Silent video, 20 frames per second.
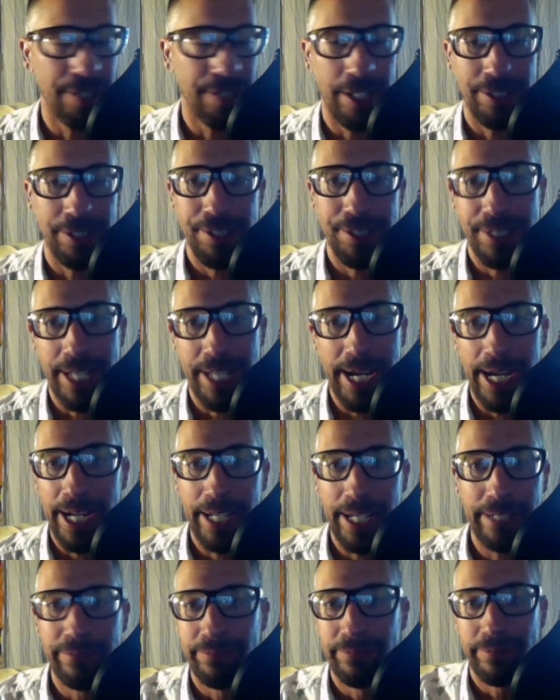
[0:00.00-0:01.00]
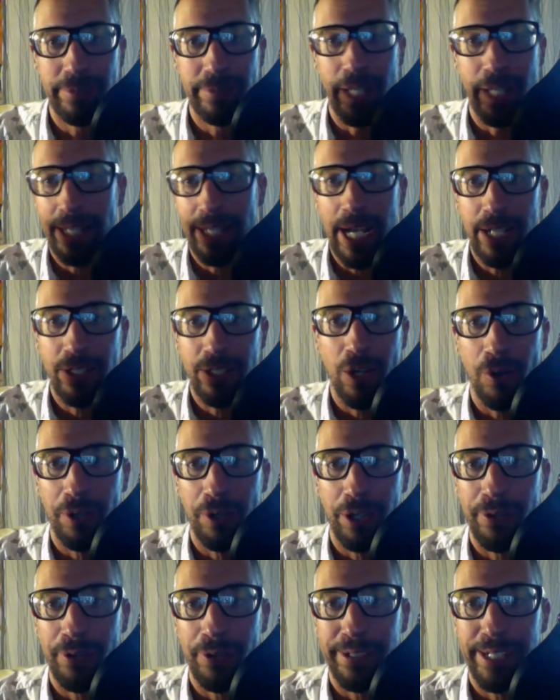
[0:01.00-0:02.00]
I'll just die not knowing
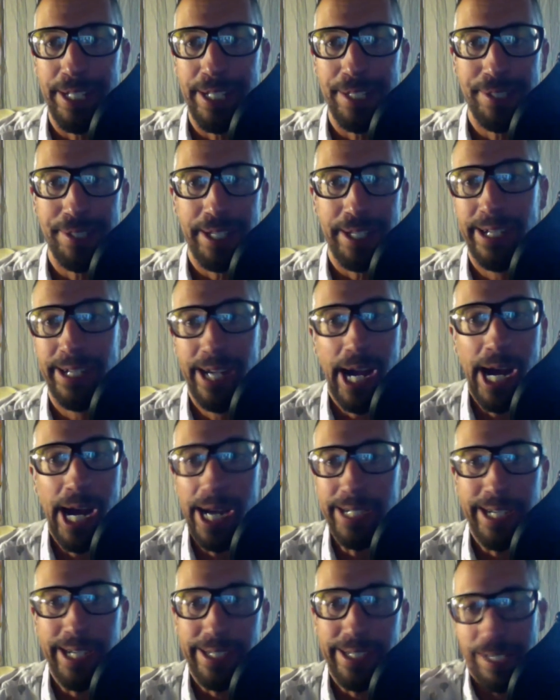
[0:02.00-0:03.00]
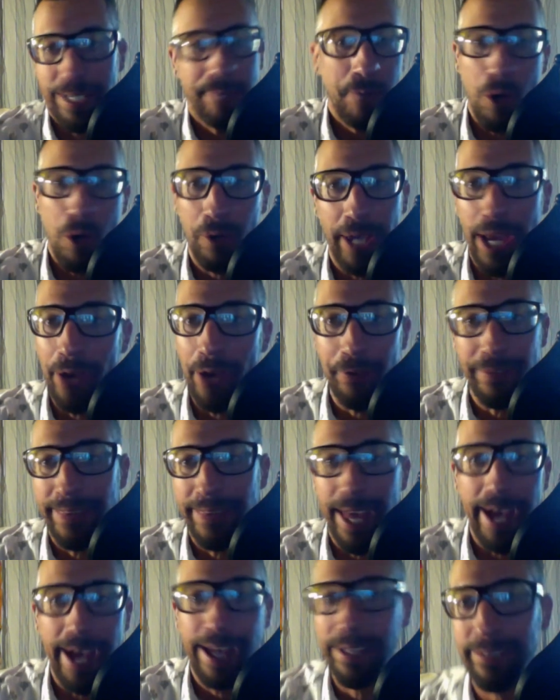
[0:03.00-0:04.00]
who he is. I guess I'm okay with
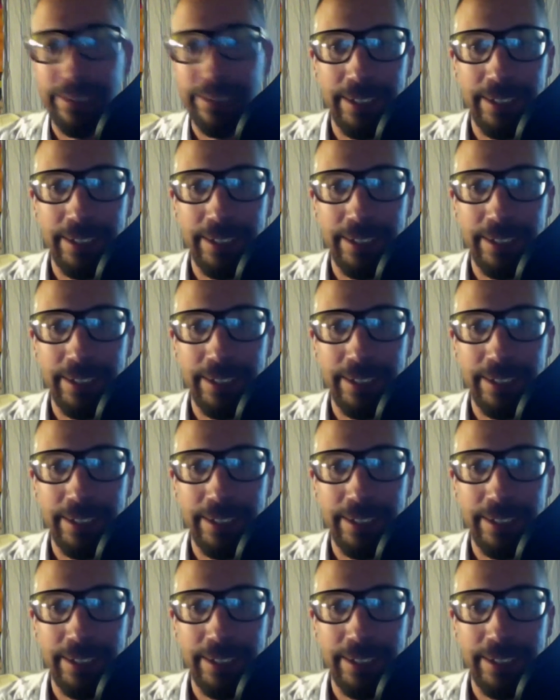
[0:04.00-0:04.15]
that.